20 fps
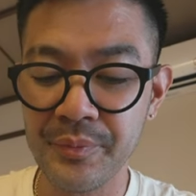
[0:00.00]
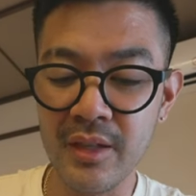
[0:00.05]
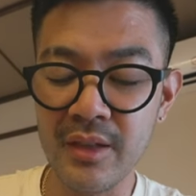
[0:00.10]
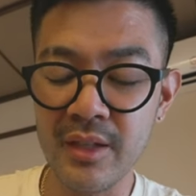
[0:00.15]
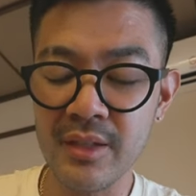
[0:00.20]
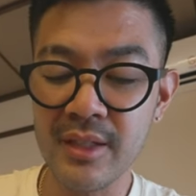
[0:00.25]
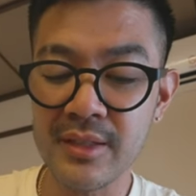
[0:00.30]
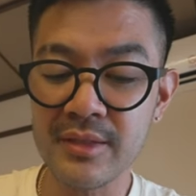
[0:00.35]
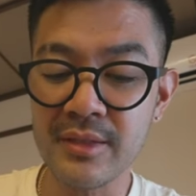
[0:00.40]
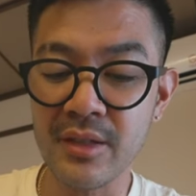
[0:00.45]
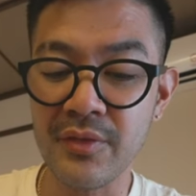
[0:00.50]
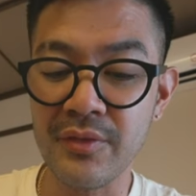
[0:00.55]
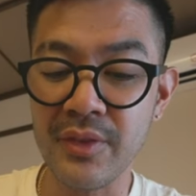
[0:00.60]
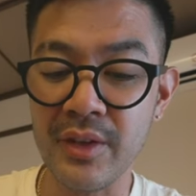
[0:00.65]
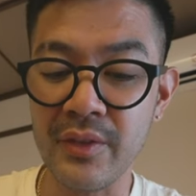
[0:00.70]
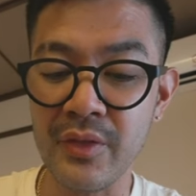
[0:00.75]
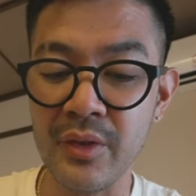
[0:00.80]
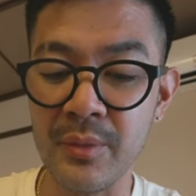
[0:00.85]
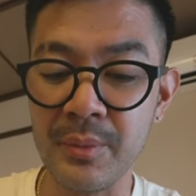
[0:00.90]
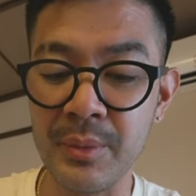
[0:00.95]
I think that's our
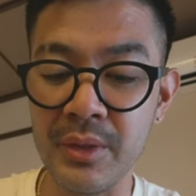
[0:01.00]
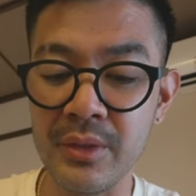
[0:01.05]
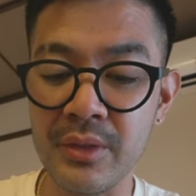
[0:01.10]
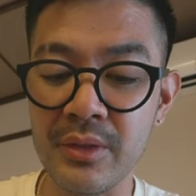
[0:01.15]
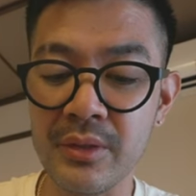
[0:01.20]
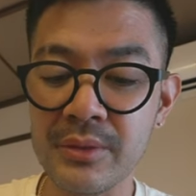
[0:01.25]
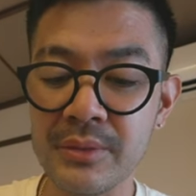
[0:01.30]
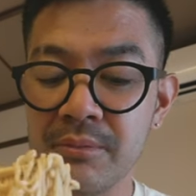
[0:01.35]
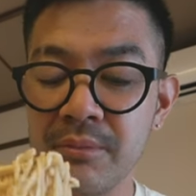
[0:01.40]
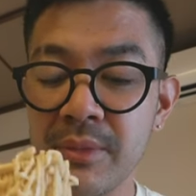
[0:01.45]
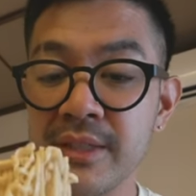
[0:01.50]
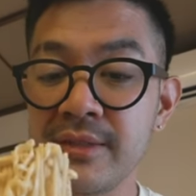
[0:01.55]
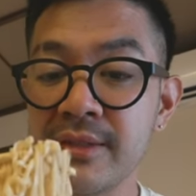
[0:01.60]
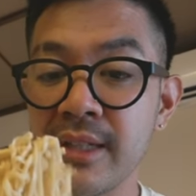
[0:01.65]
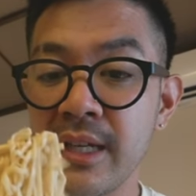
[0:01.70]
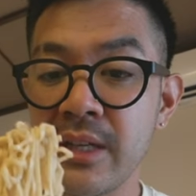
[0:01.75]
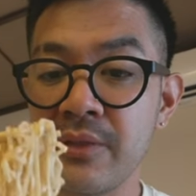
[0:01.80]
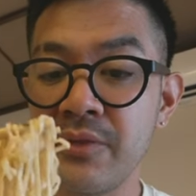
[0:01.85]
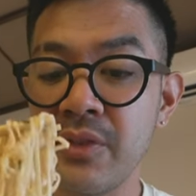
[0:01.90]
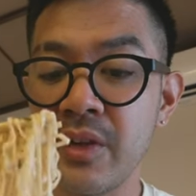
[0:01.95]
favorite meal. My
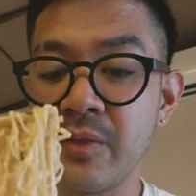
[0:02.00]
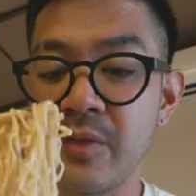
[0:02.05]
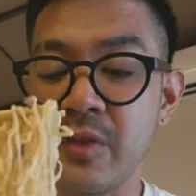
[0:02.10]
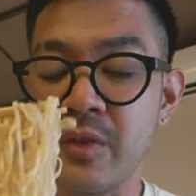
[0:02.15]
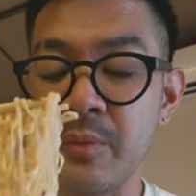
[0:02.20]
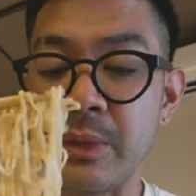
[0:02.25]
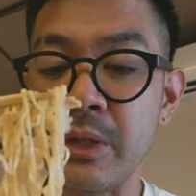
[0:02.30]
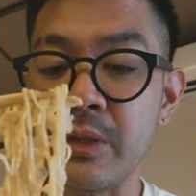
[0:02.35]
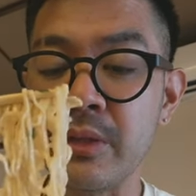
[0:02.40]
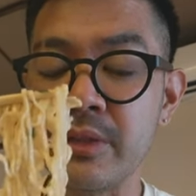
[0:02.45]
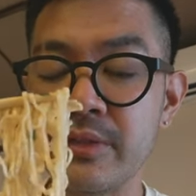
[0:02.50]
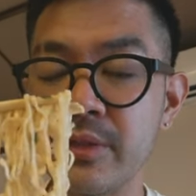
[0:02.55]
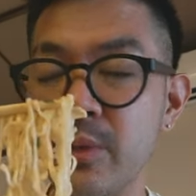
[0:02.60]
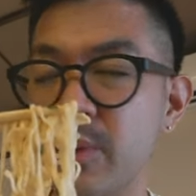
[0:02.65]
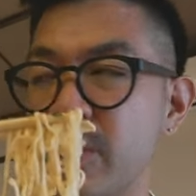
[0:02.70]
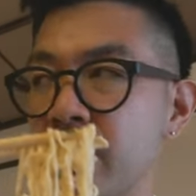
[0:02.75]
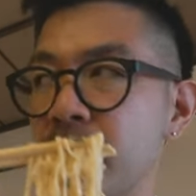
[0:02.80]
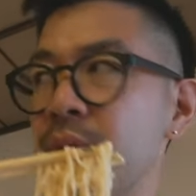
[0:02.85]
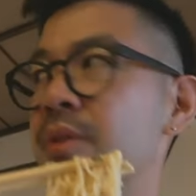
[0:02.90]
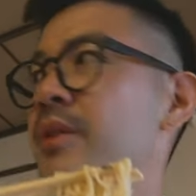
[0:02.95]
second favorite meal is the
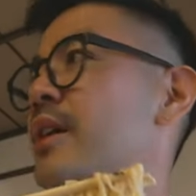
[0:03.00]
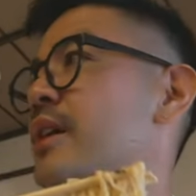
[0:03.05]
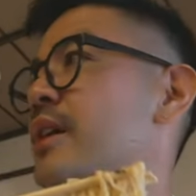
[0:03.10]
one